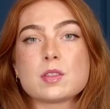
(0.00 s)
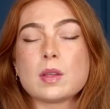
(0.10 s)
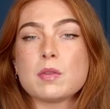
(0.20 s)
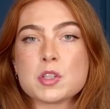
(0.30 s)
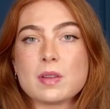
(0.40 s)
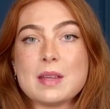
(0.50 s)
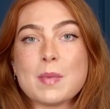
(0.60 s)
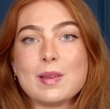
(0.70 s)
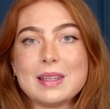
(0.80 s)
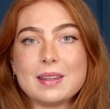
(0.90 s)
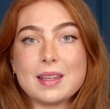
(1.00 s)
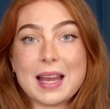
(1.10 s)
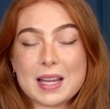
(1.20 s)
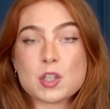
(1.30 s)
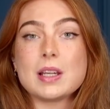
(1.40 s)
So the original email
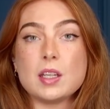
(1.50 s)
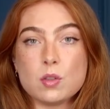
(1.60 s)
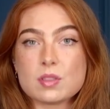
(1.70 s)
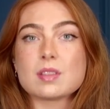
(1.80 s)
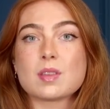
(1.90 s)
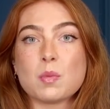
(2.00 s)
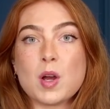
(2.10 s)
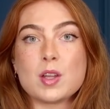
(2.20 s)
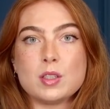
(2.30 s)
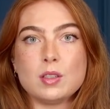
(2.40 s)
actually uses the word